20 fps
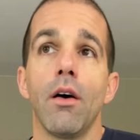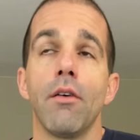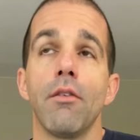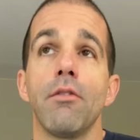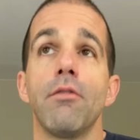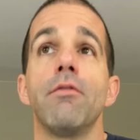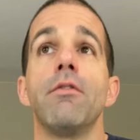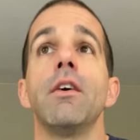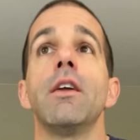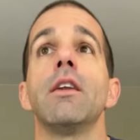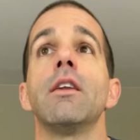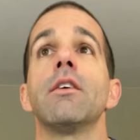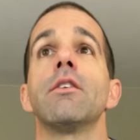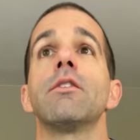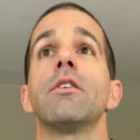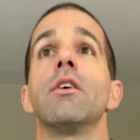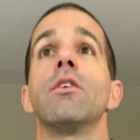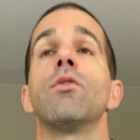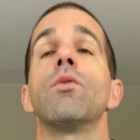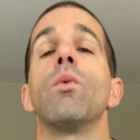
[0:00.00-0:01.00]

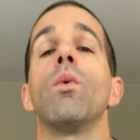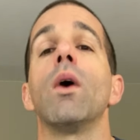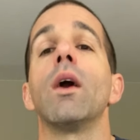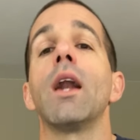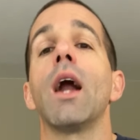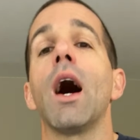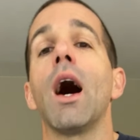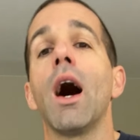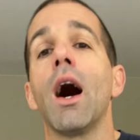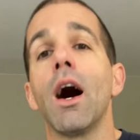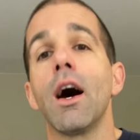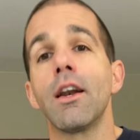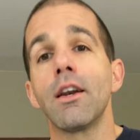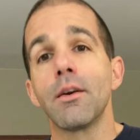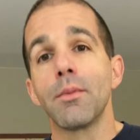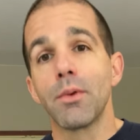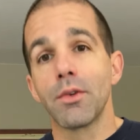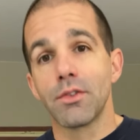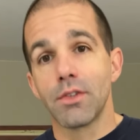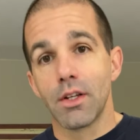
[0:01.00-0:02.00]
fitness is
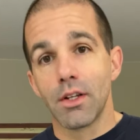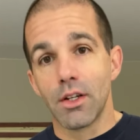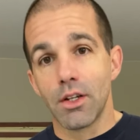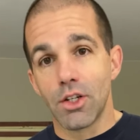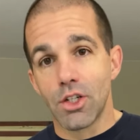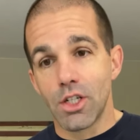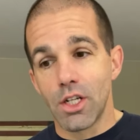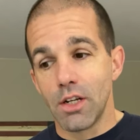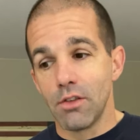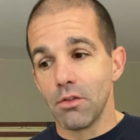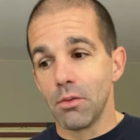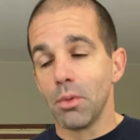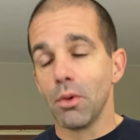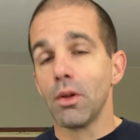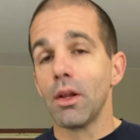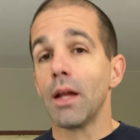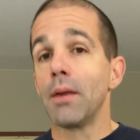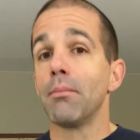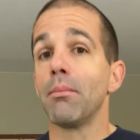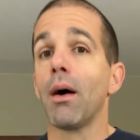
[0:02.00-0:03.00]
100%
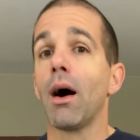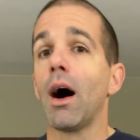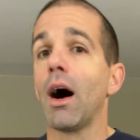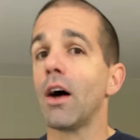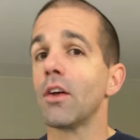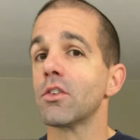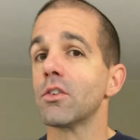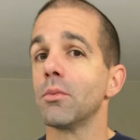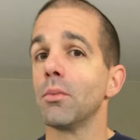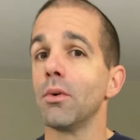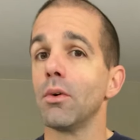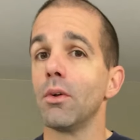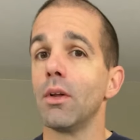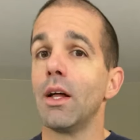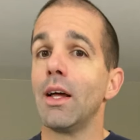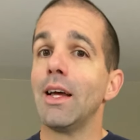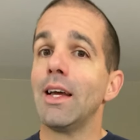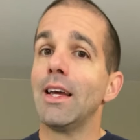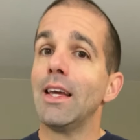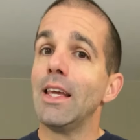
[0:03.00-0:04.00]
achievable and possible
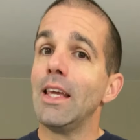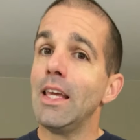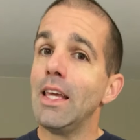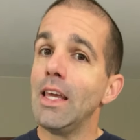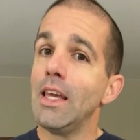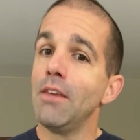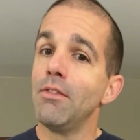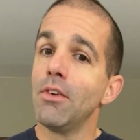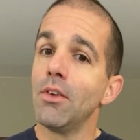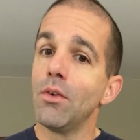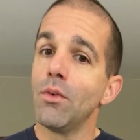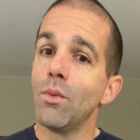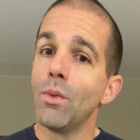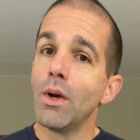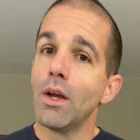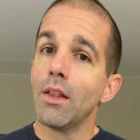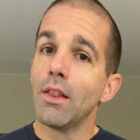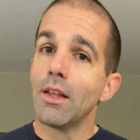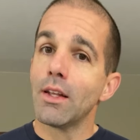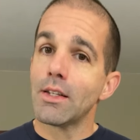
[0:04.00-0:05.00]
even
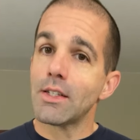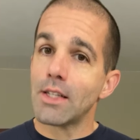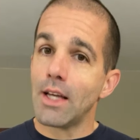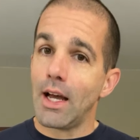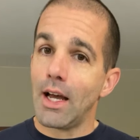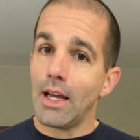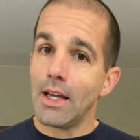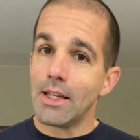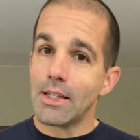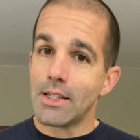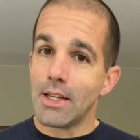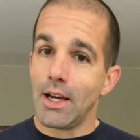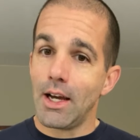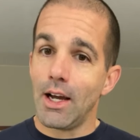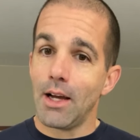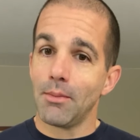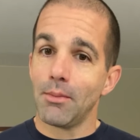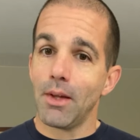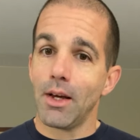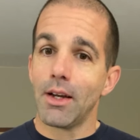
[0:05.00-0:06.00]
with a tight
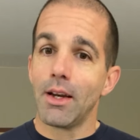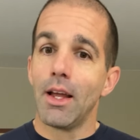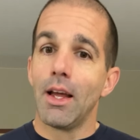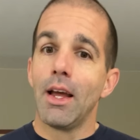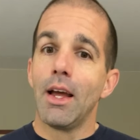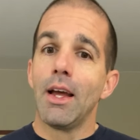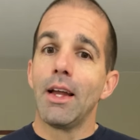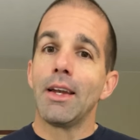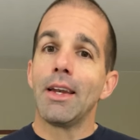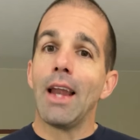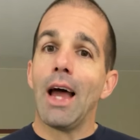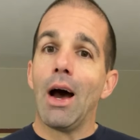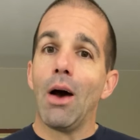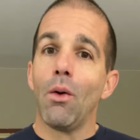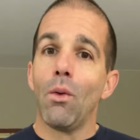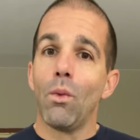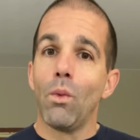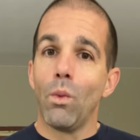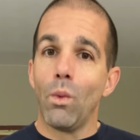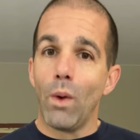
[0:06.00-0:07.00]
timeline. Now,
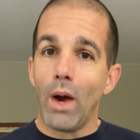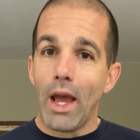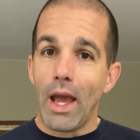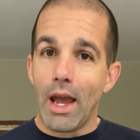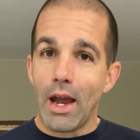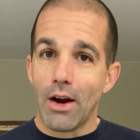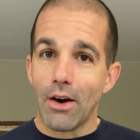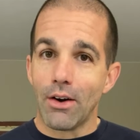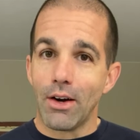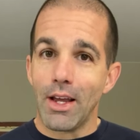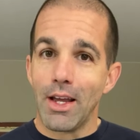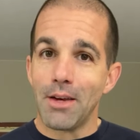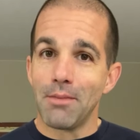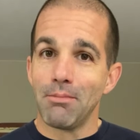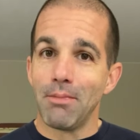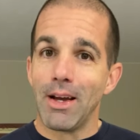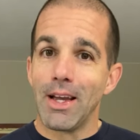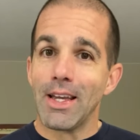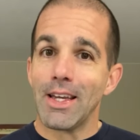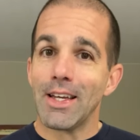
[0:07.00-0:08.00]
where it
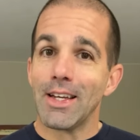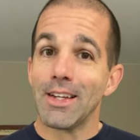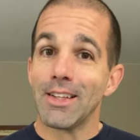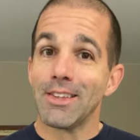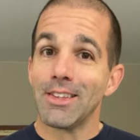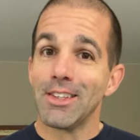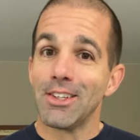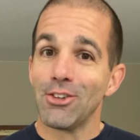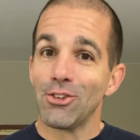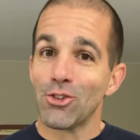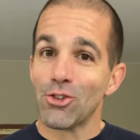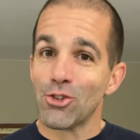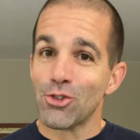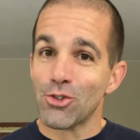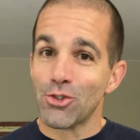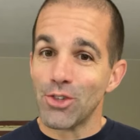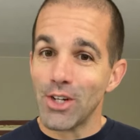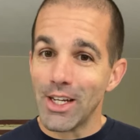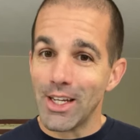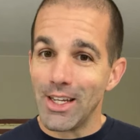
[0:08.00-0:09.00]
might get a little
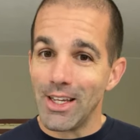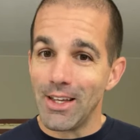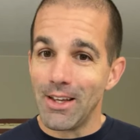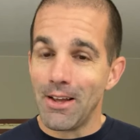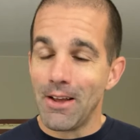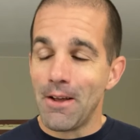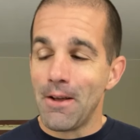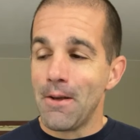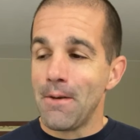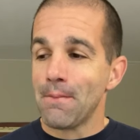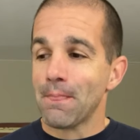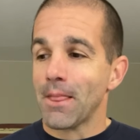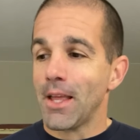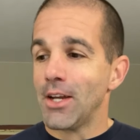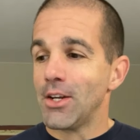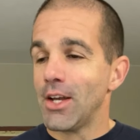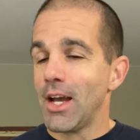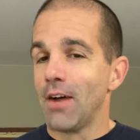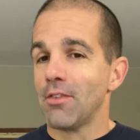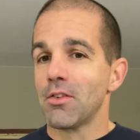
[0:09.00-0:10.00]
tricky
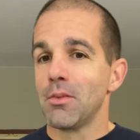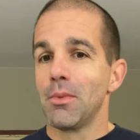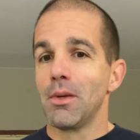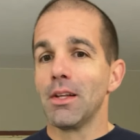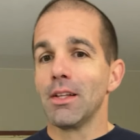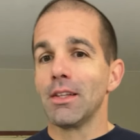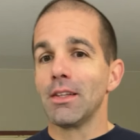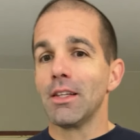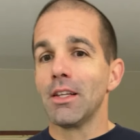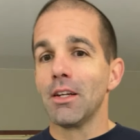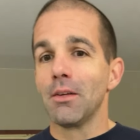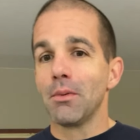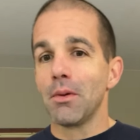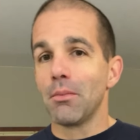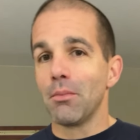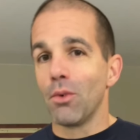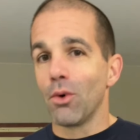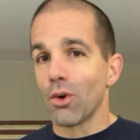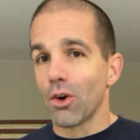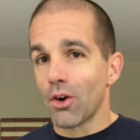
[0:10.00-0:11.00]
and you have to be a little bit
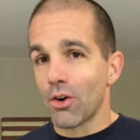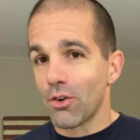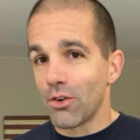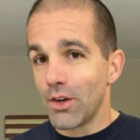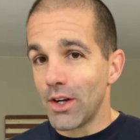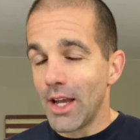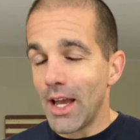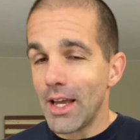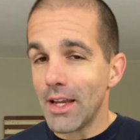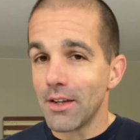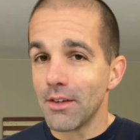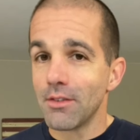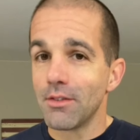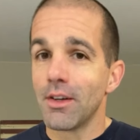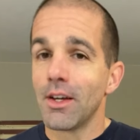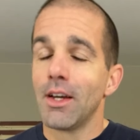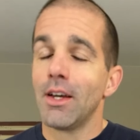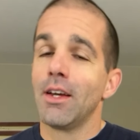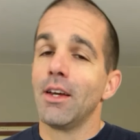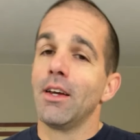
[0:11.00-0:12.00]
more creative
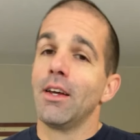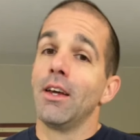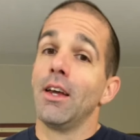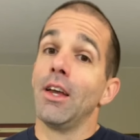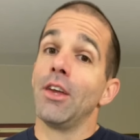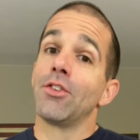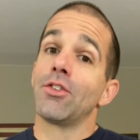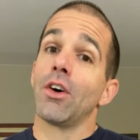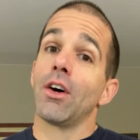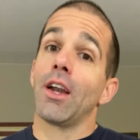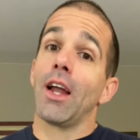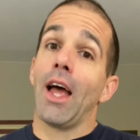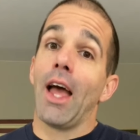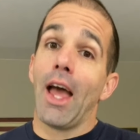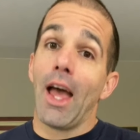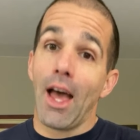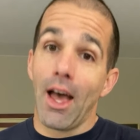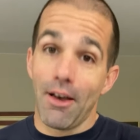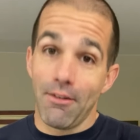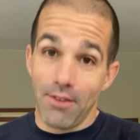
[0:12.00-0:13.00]
is on a
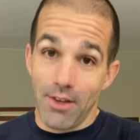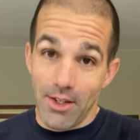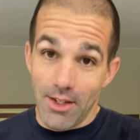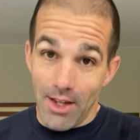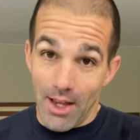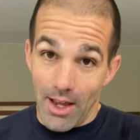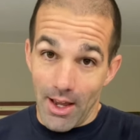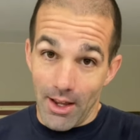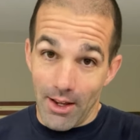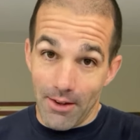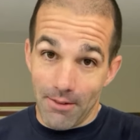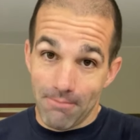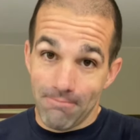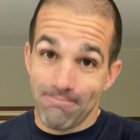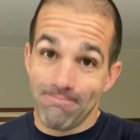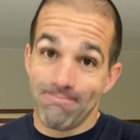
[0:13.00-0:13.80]
heavy day